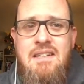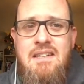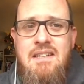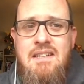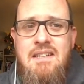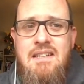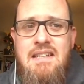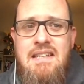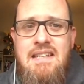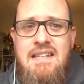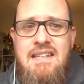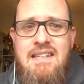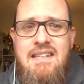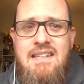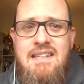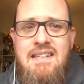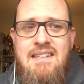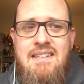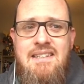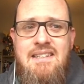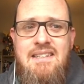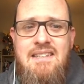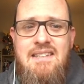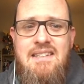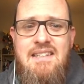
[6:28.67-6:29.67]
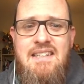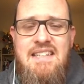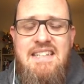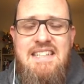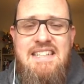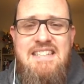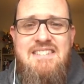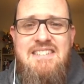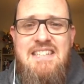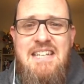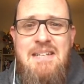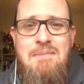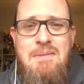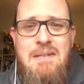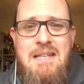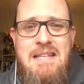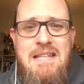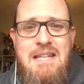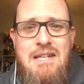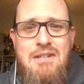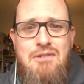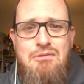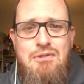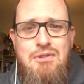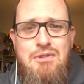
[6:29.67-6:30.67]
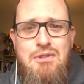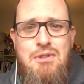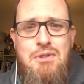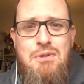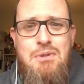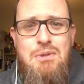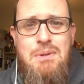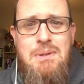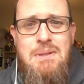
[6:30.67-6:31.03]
I think it's time to let that grudge go.